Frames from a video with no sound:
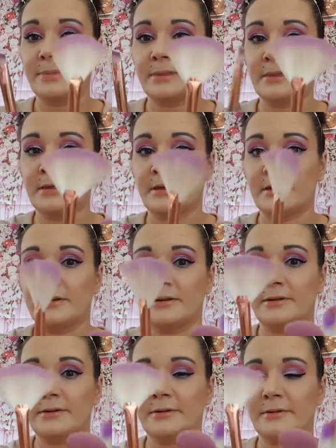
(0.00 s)

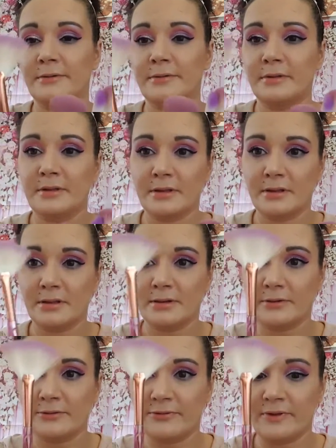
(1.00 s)
Liner.
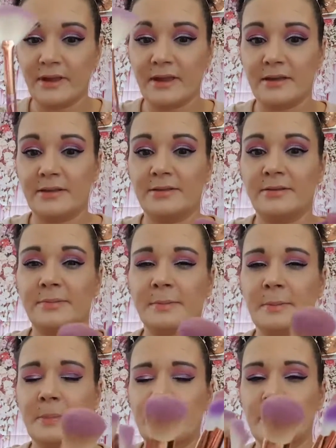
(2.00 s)
Little fan.
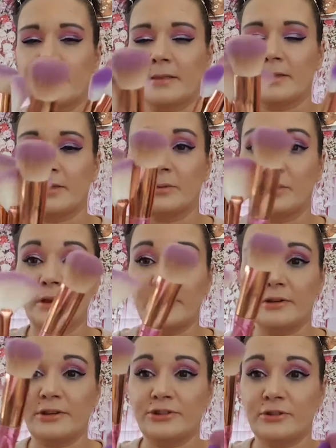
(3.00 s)
The one I
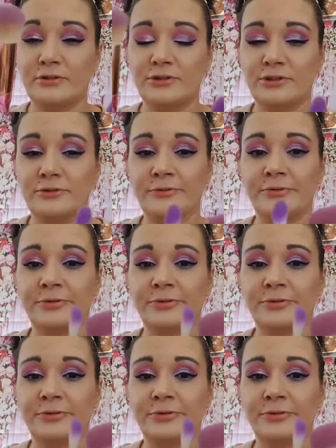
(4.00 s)
already showed you.